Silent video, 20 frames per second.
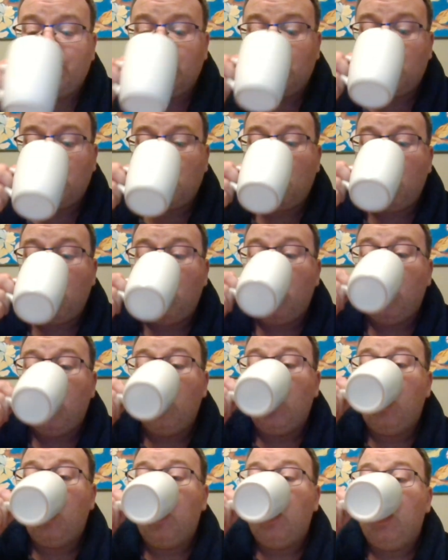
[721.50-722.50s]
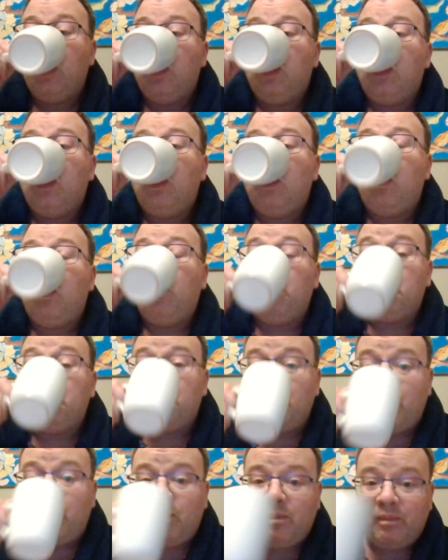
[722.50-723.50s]

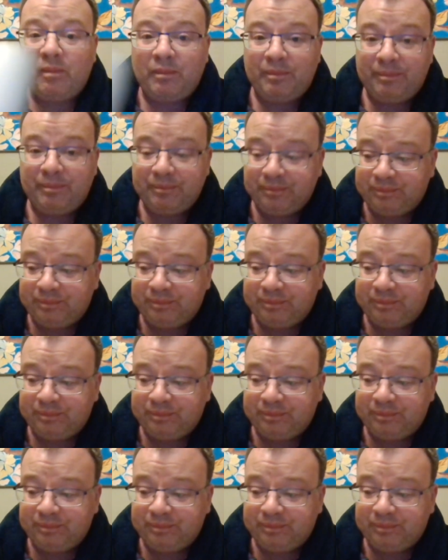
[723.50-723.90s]
Nothing is said.